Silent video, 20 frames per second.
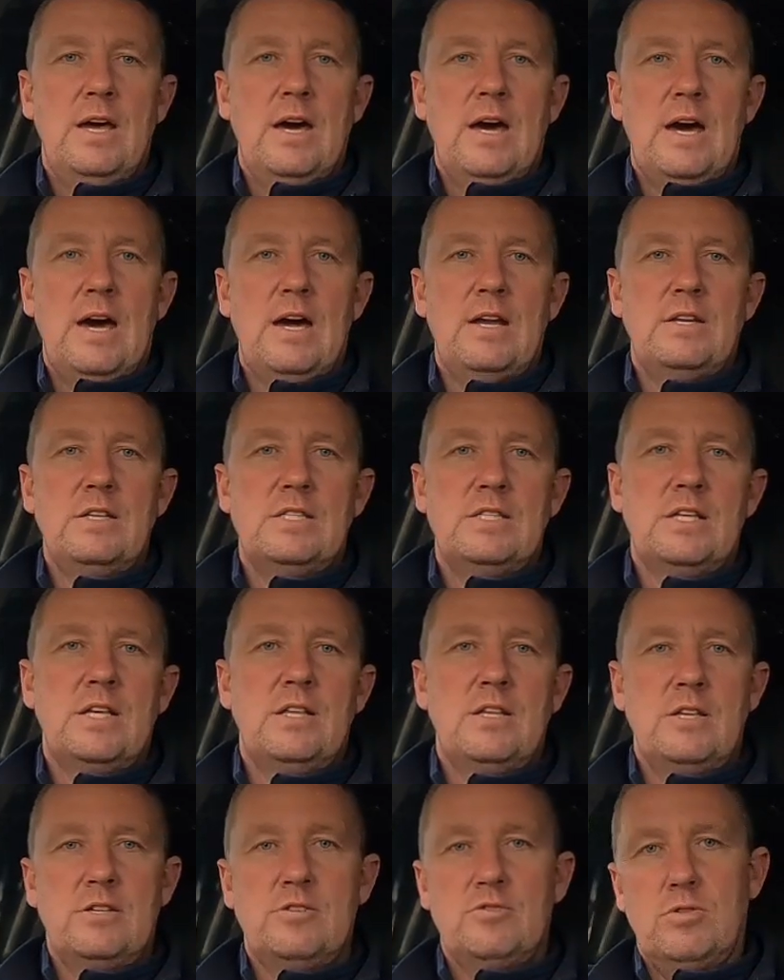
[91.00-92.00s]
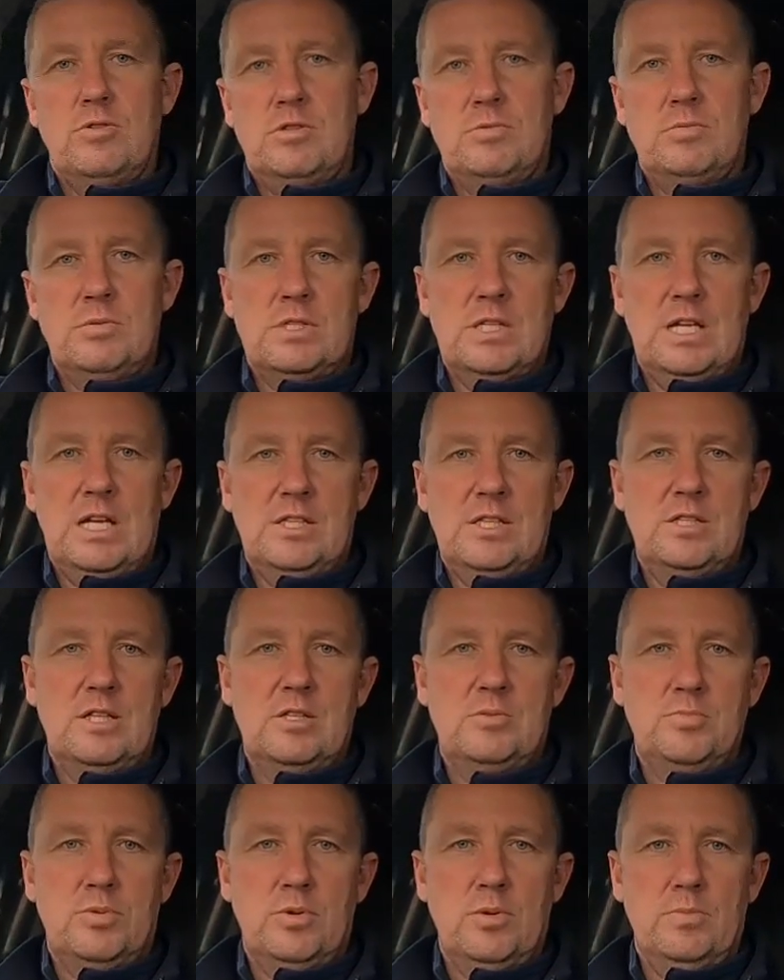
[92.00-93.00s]
and you see these Christmas lights
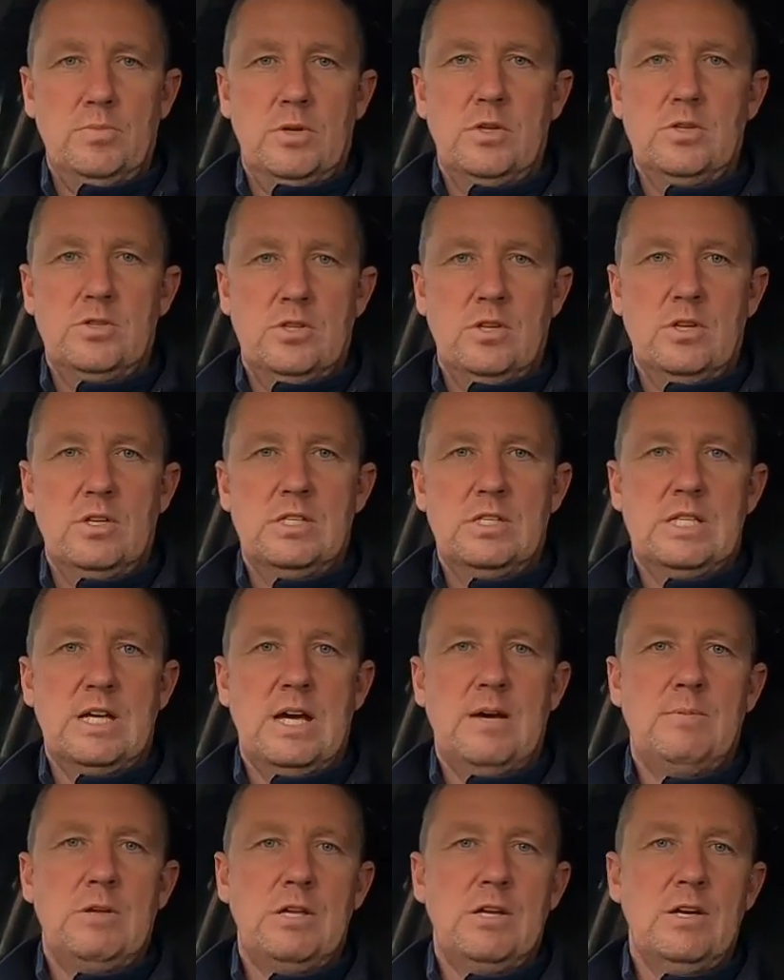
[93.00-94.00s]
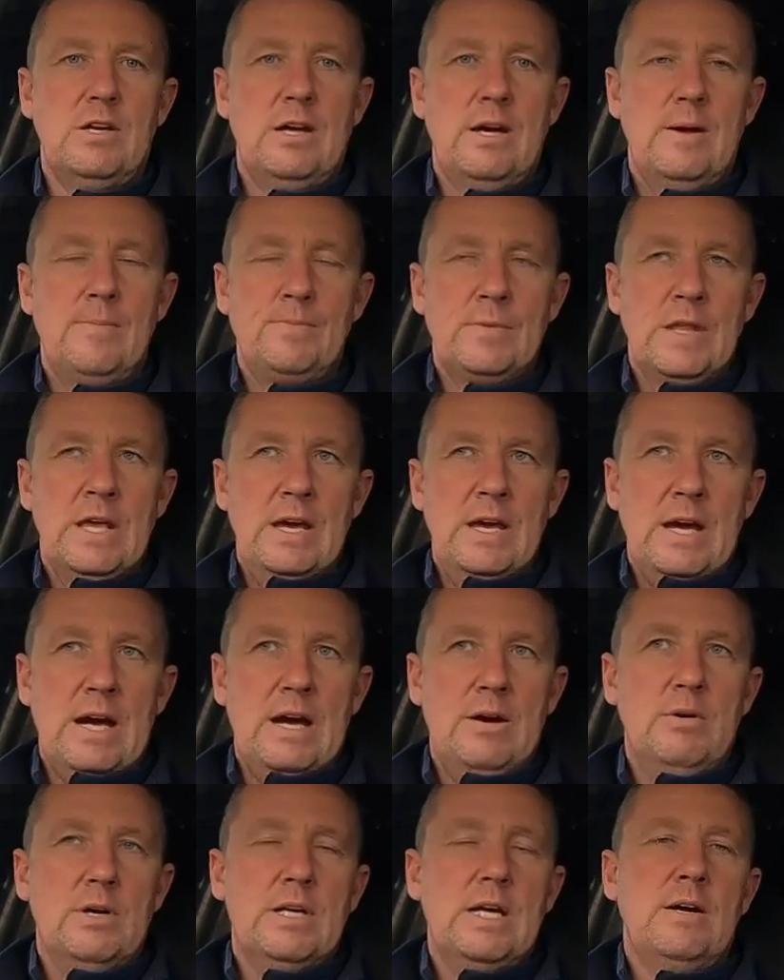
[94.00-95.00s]
that's put up at a certain time of year,
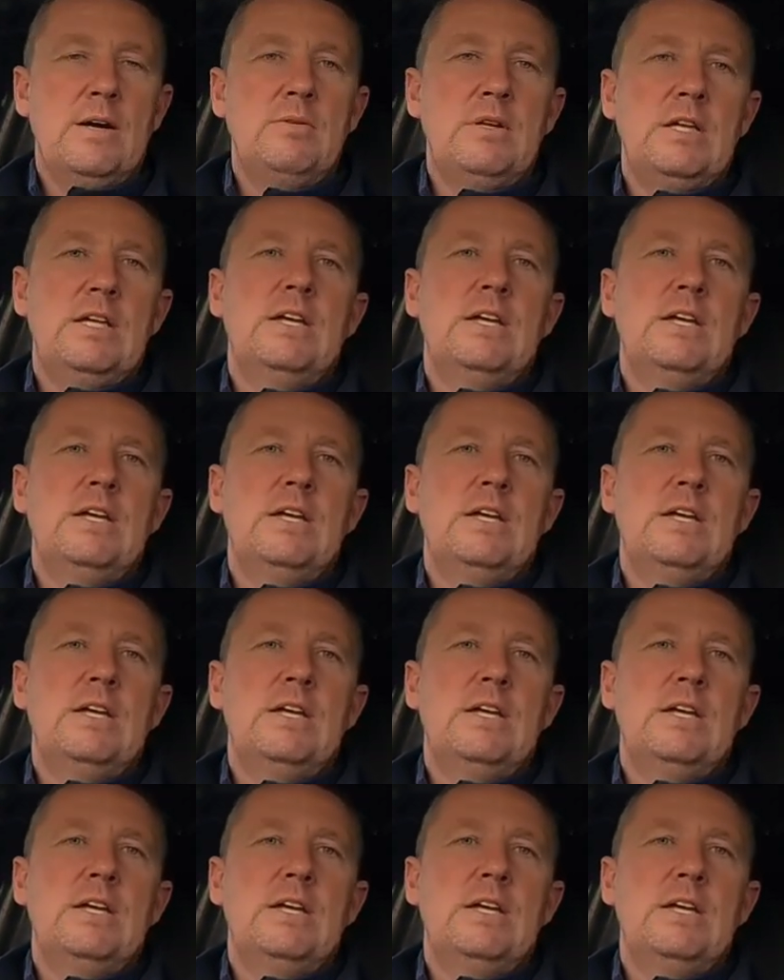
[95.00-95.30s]
our county